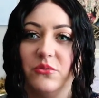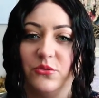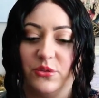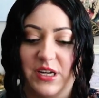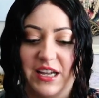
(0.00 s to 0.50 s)

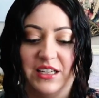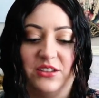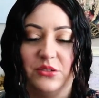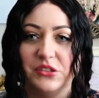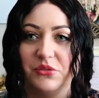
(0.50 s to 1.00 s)

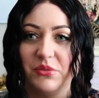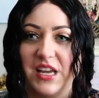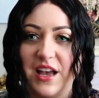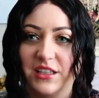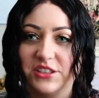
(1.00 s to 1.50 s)
creating those
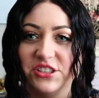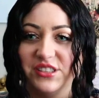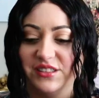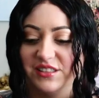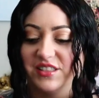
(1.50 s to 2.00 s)

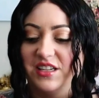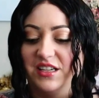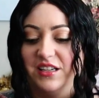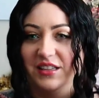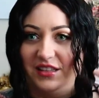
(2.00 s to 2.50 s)
reactions
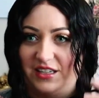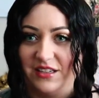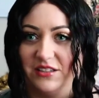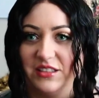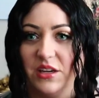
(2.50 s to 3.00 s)

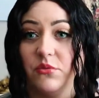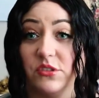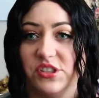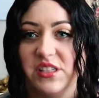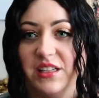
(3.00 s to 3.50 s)
that we're
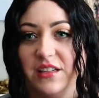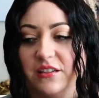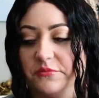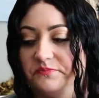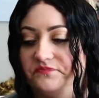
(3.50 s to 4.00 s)
seeing.